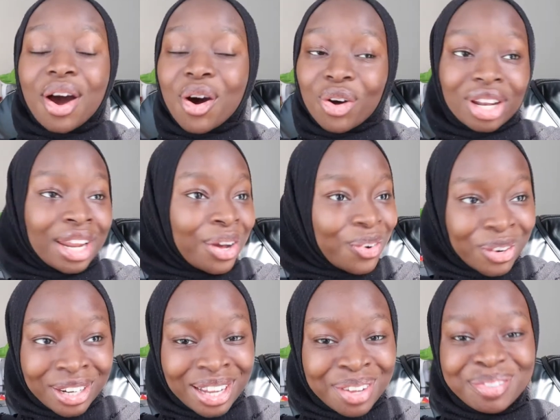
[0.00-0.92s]
all of that,
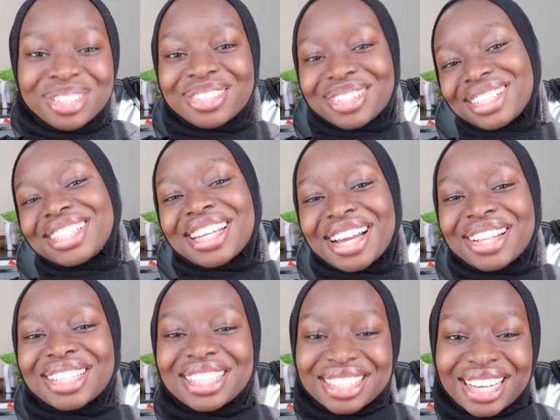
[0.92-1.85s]
all of that. Be sure to check
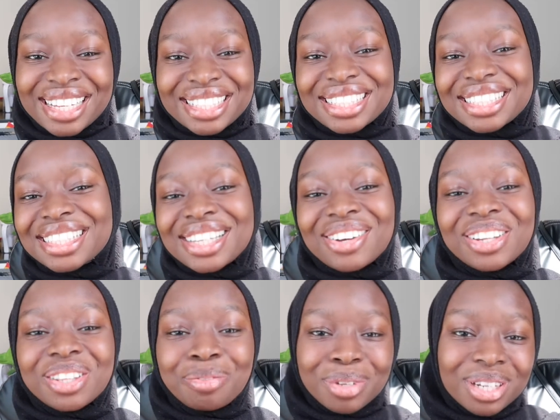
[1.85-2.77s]
out the site to see all
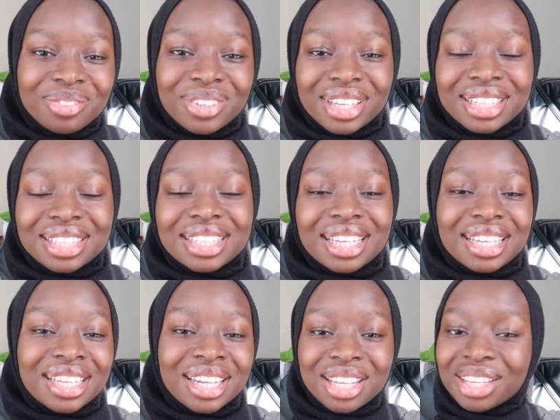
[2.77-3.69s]
of the benefits,
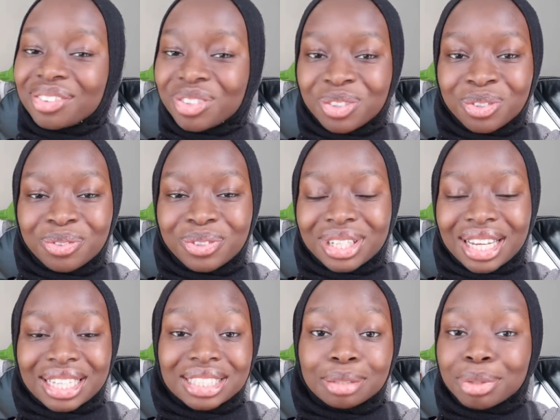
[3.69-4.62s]
and if you would
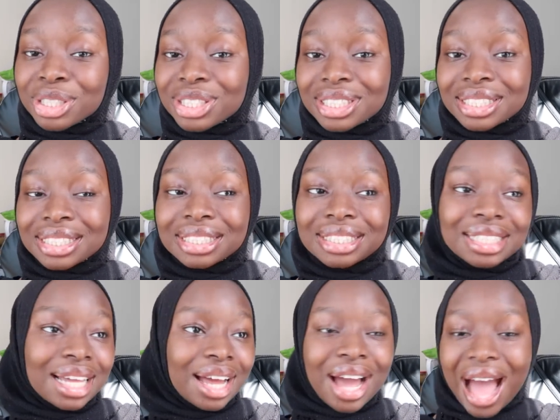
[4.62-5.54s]
like to purchase,
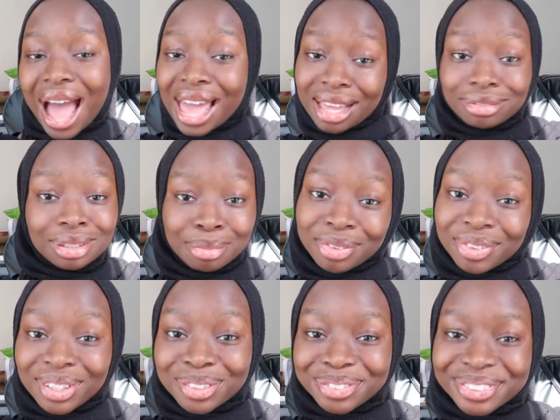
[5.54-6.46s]
I have some
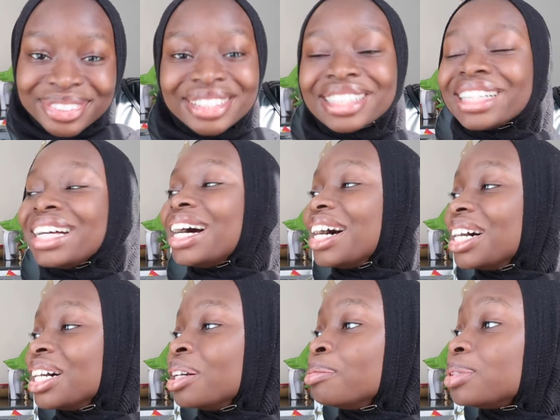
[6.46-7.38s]
available.
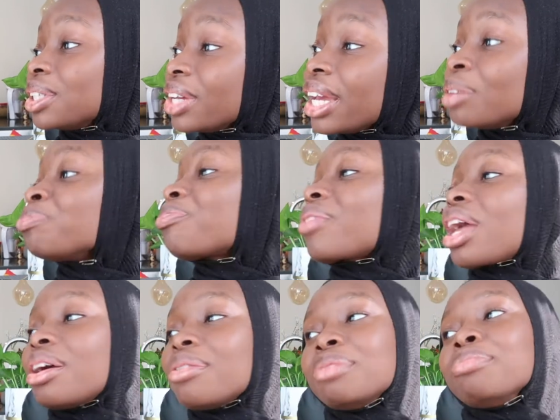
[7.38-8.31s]
Um, so yeah,
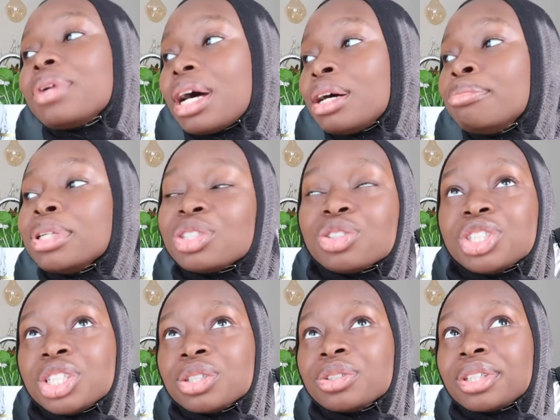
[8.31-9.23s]
uh, Bintu,
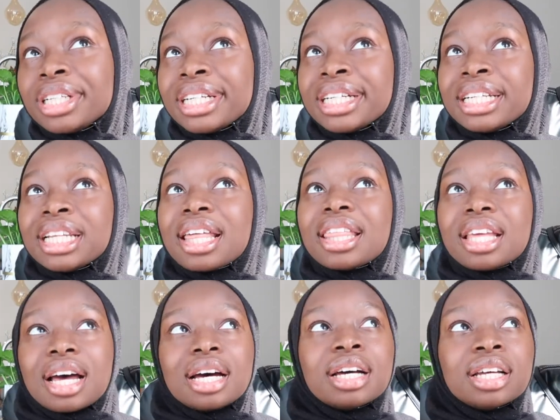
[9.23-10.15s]
she ordered
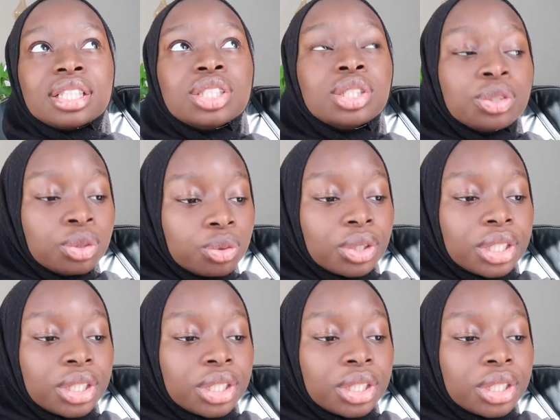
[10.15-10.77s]
uh, two